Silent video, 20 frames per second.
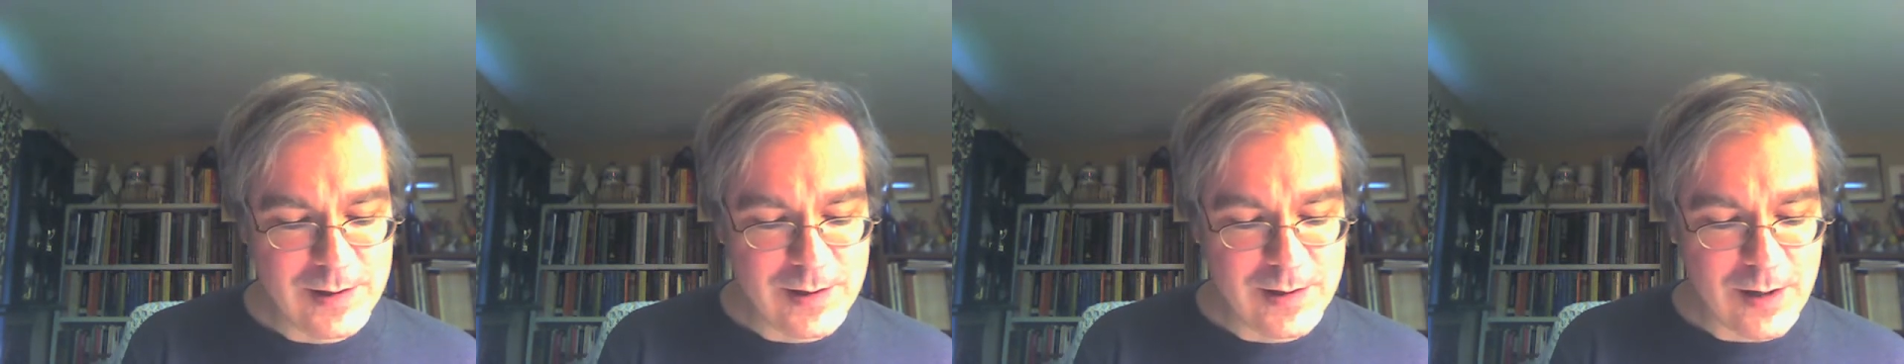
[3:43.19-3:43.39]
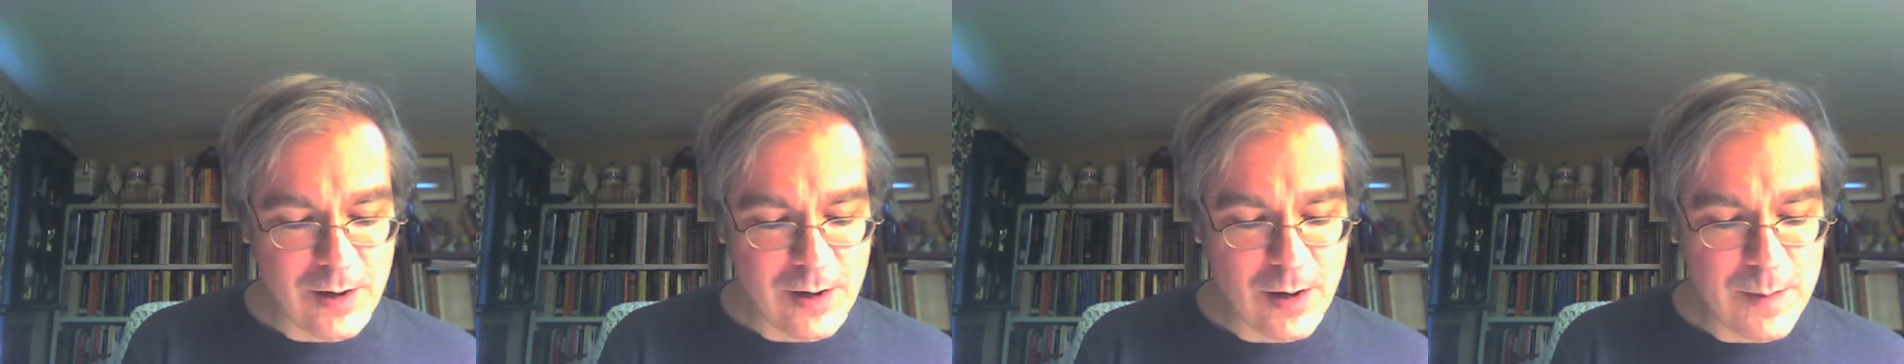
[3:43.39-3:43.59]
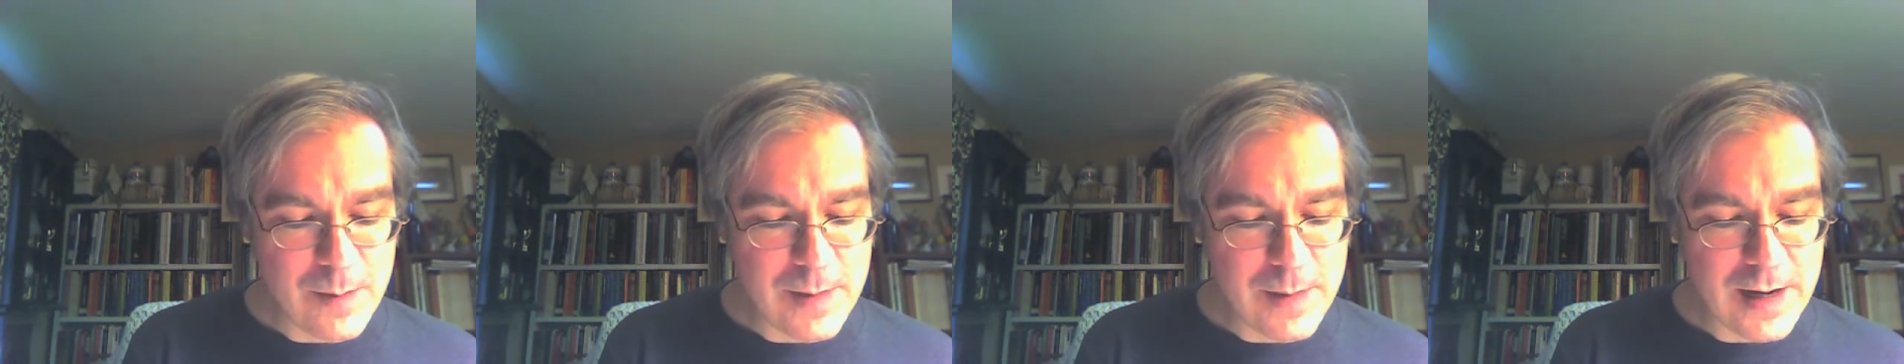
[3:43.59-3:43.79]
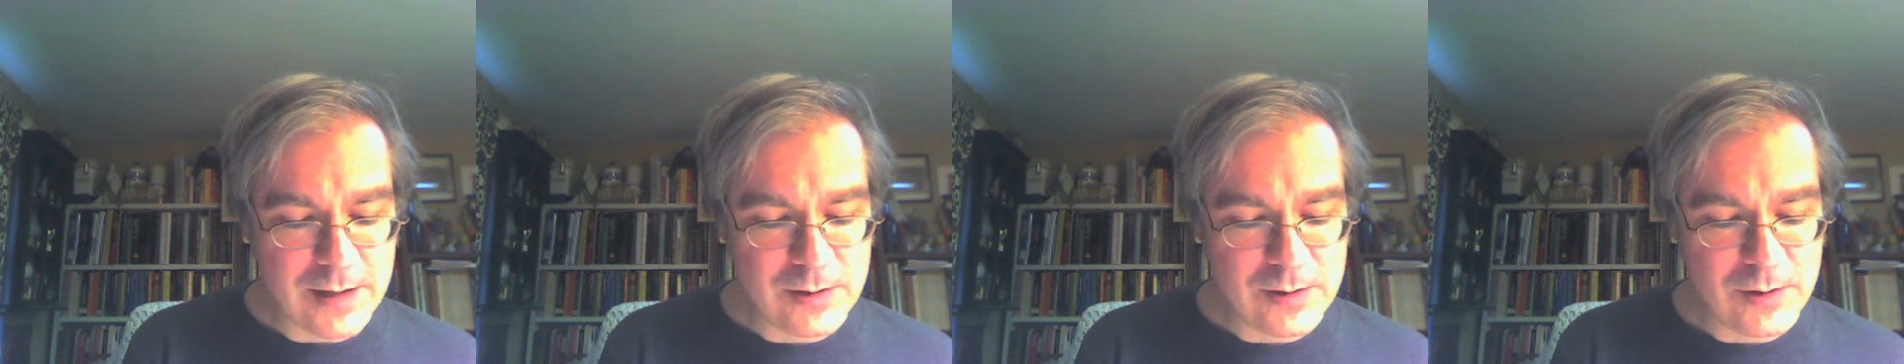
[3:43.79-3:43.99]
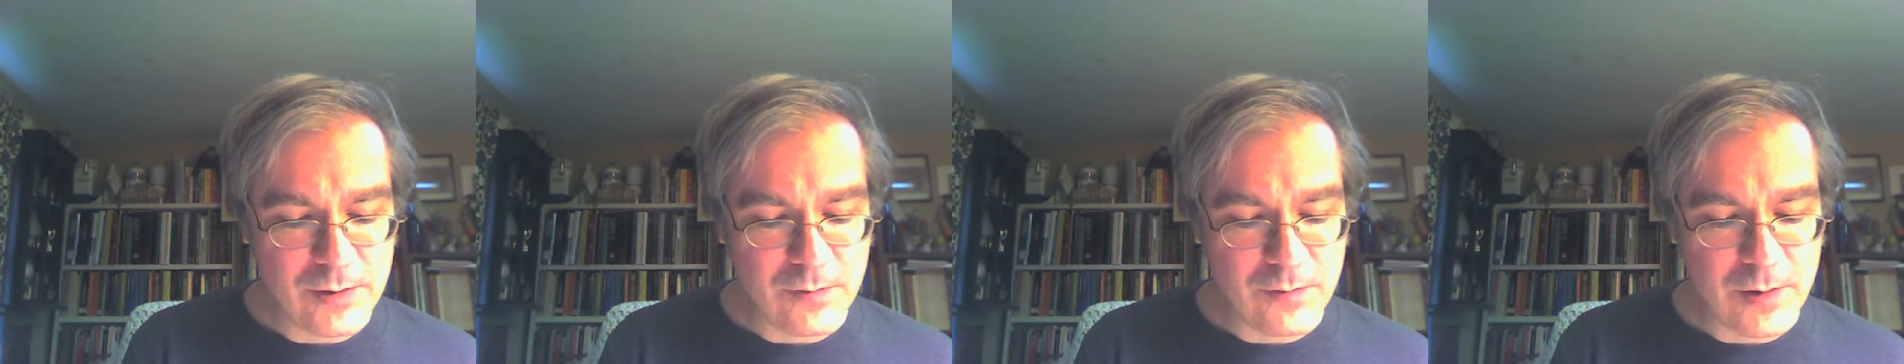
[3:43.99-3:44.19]
Hurry back
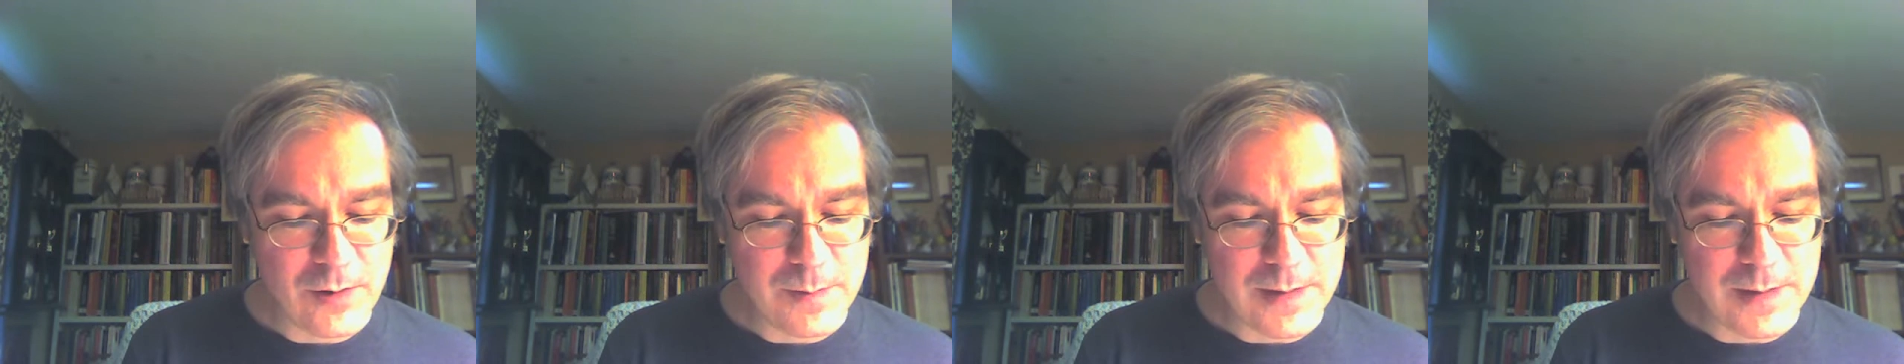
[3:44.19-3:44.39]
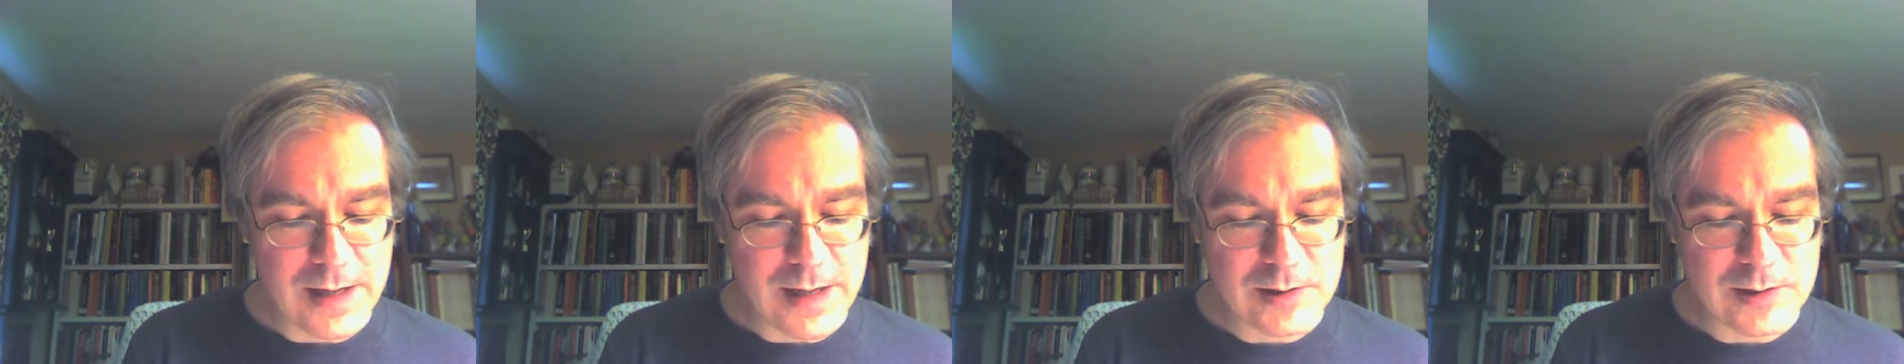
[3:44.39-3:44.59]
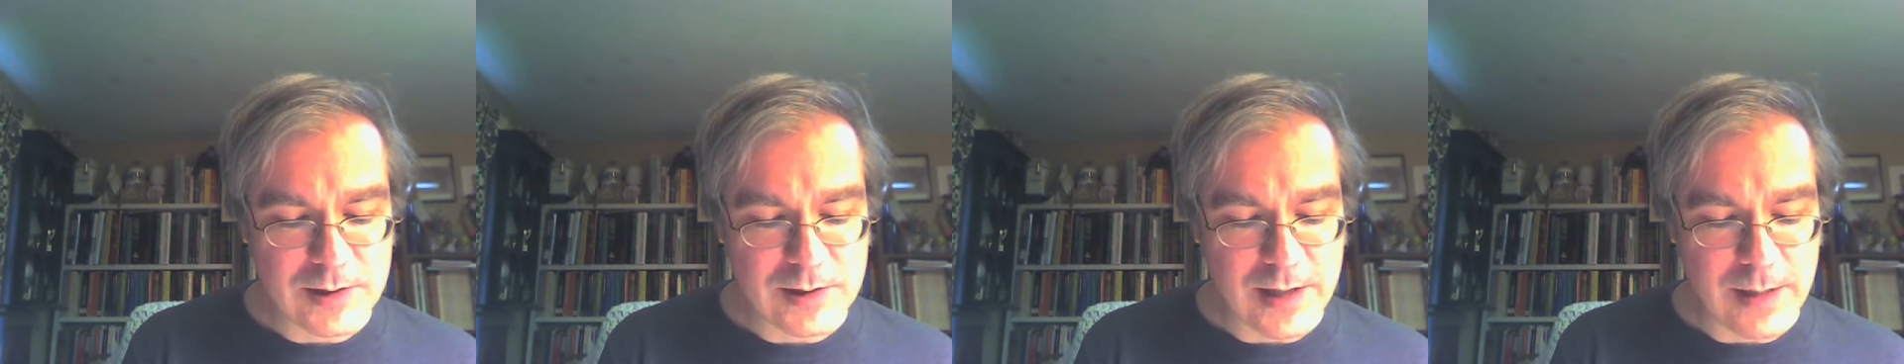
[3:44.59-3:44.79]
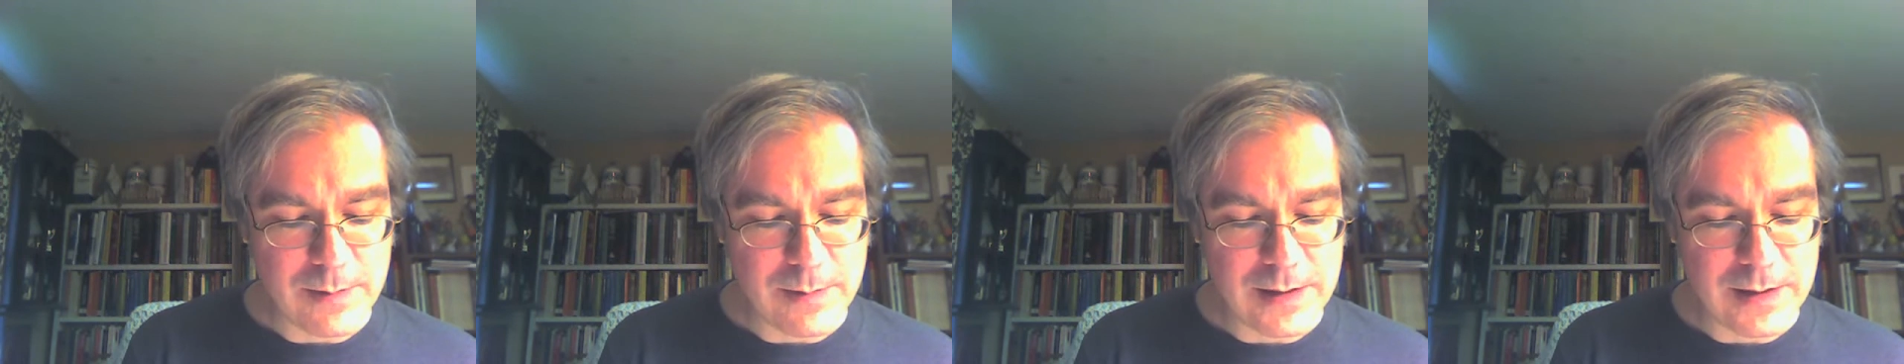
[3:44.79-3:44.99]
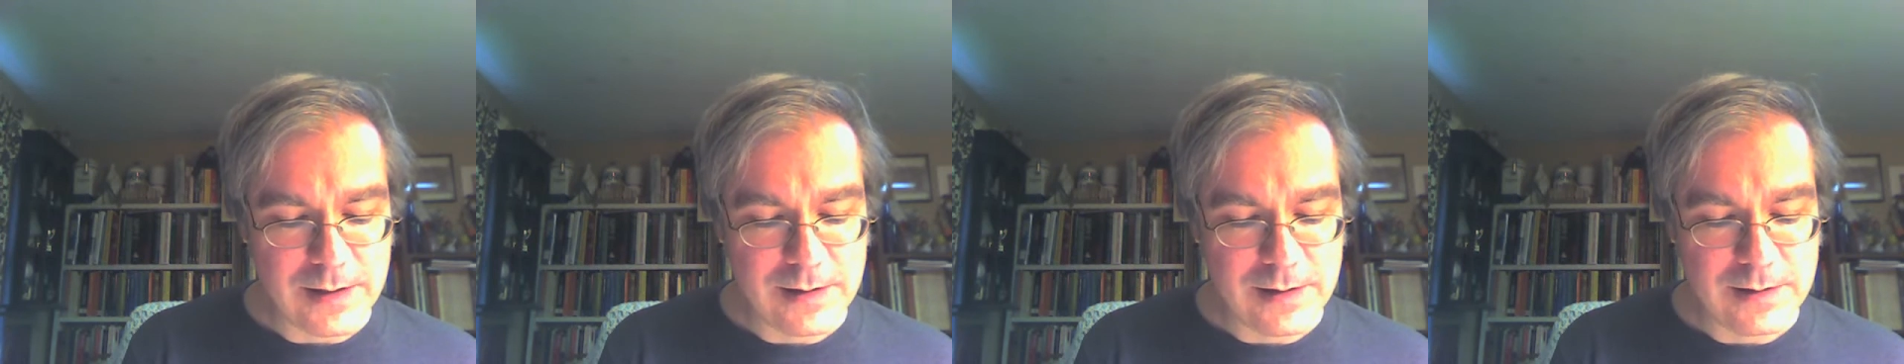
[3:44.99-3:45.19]
to your room now,
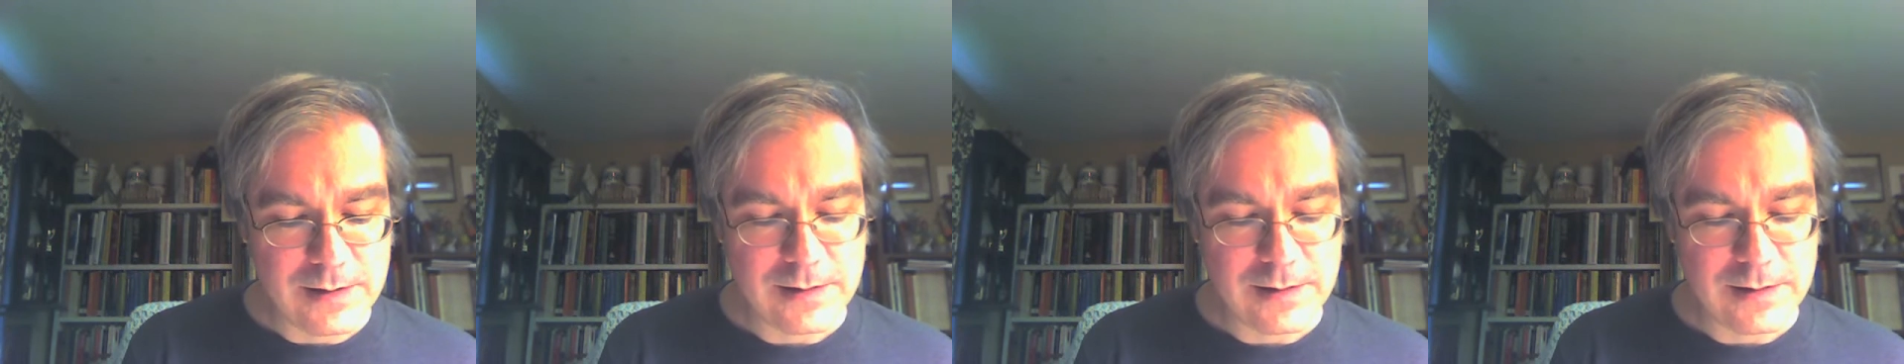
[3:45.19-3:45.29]
Sammy.